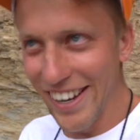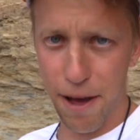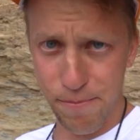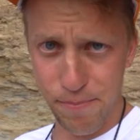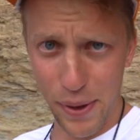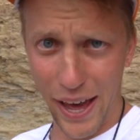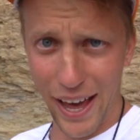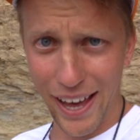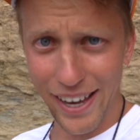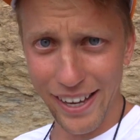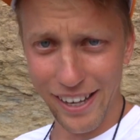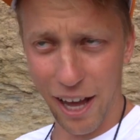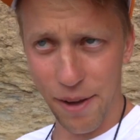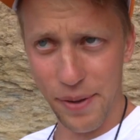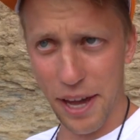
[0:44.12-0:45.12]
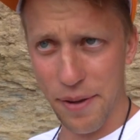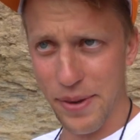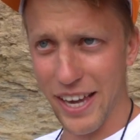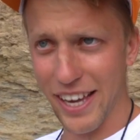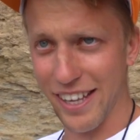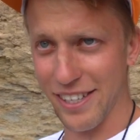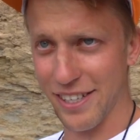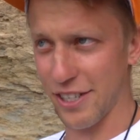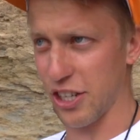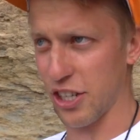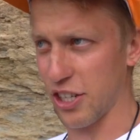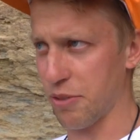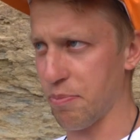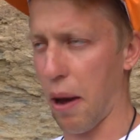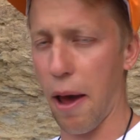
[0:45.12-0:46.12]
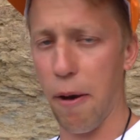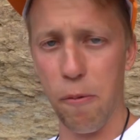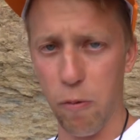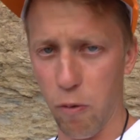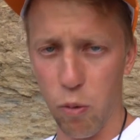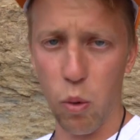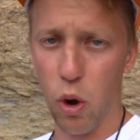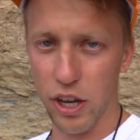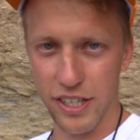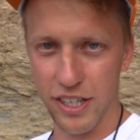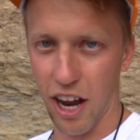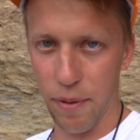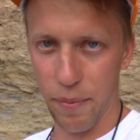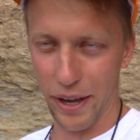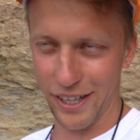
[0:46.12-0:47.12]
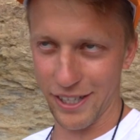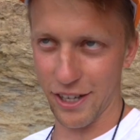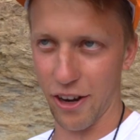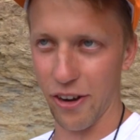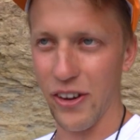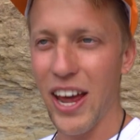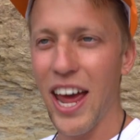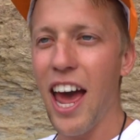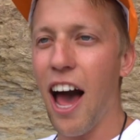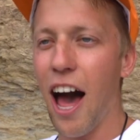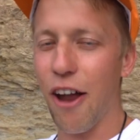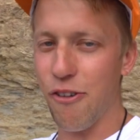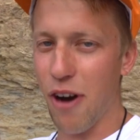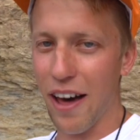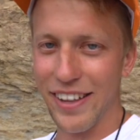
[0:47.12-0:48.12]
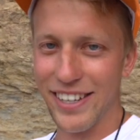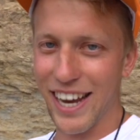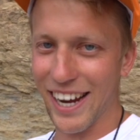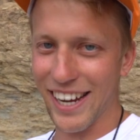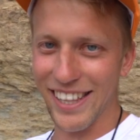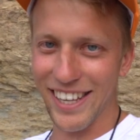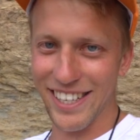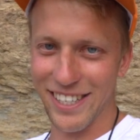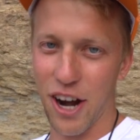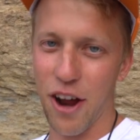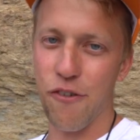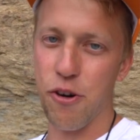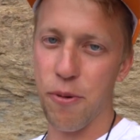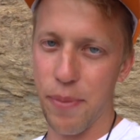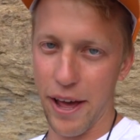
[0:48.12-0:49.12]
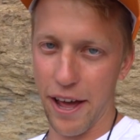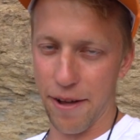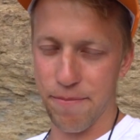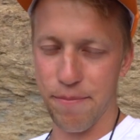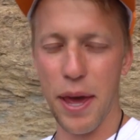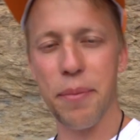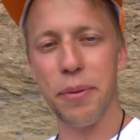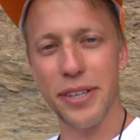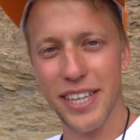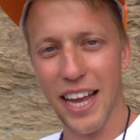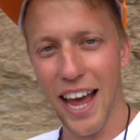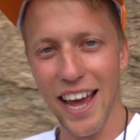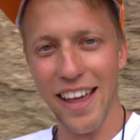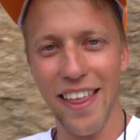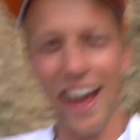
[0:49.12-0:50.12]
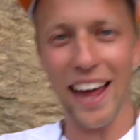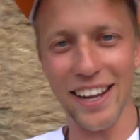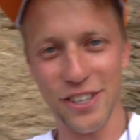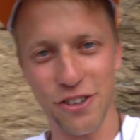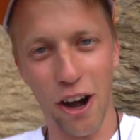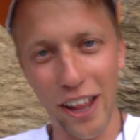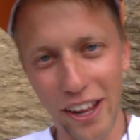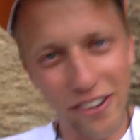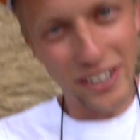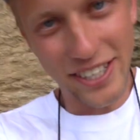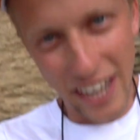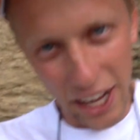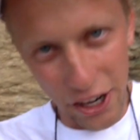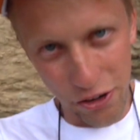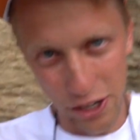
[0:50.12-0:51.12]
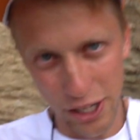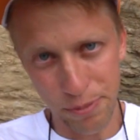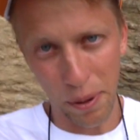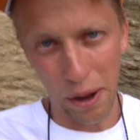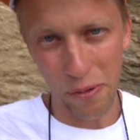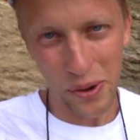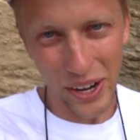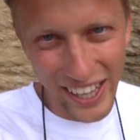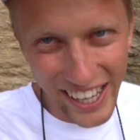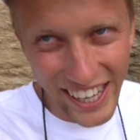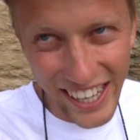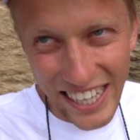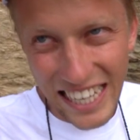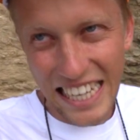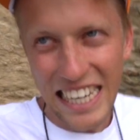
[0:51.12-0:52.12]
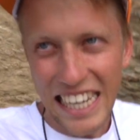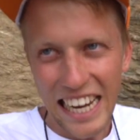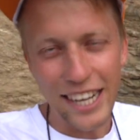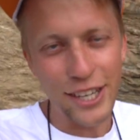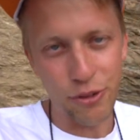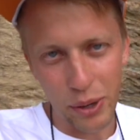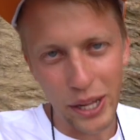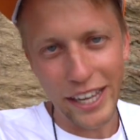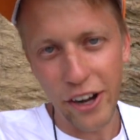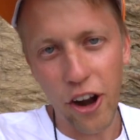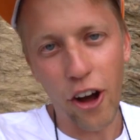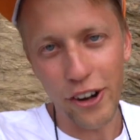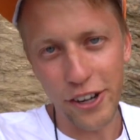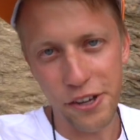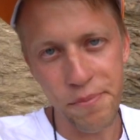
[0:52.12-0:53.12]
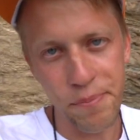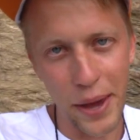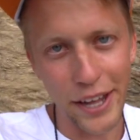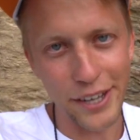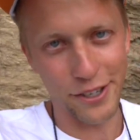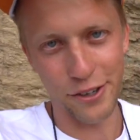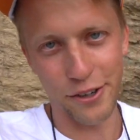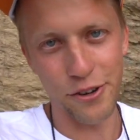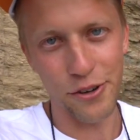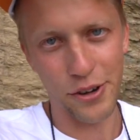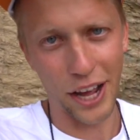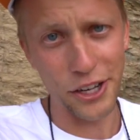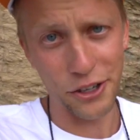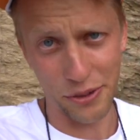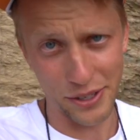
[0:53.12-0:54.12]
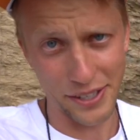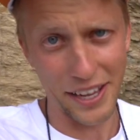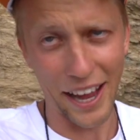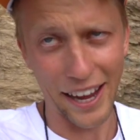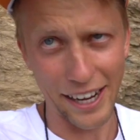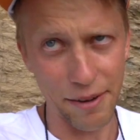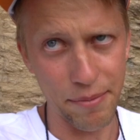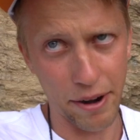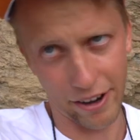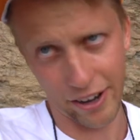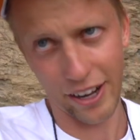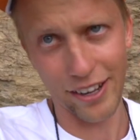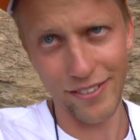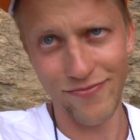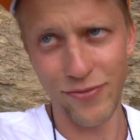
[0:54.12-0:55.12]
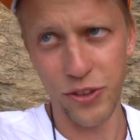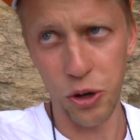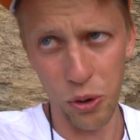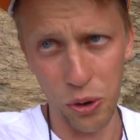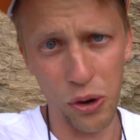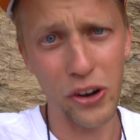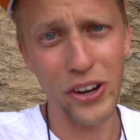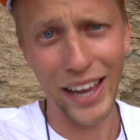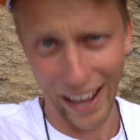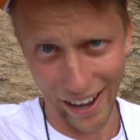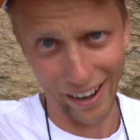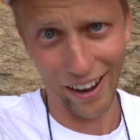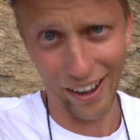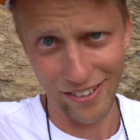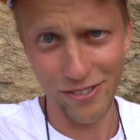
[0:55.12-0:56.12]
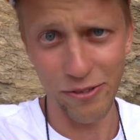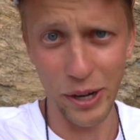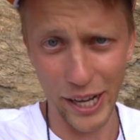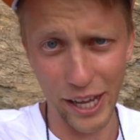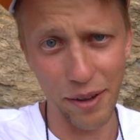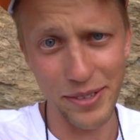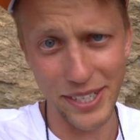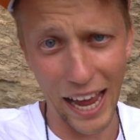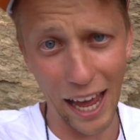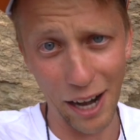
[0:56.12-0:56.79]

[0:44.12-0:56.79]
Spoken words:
A bear coming at me is just my worst nightmare. So I'd rather take a lizard over a bear. People say that Australia is dangerous, but really, it's really not compared to countries like America or Canada when it comes to